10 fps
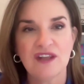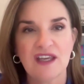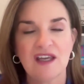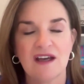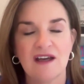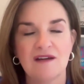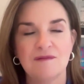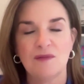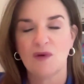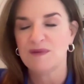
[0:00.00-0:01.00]

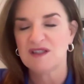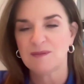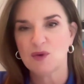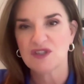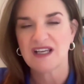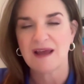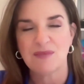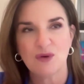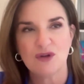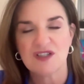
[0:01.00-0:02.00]
we've been supporting
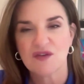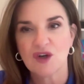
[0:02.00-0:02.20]
employers for